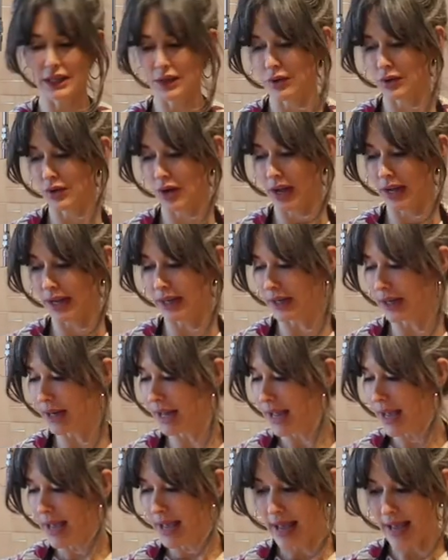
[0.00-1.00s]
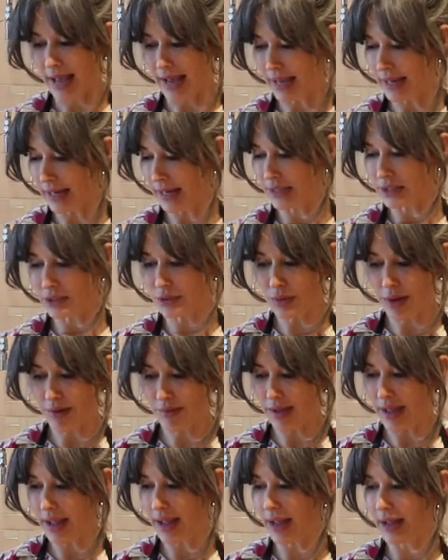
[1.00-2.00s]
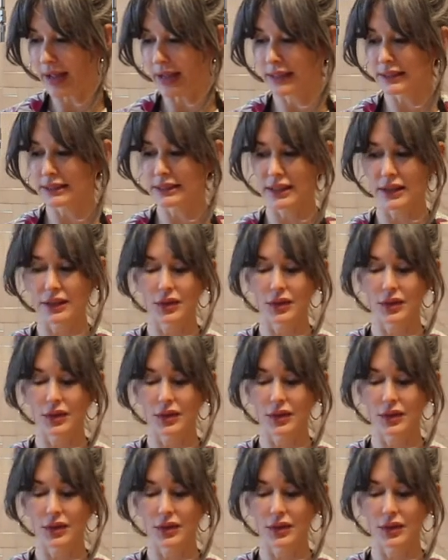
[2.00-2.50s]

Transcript: other night, and I do have eggs.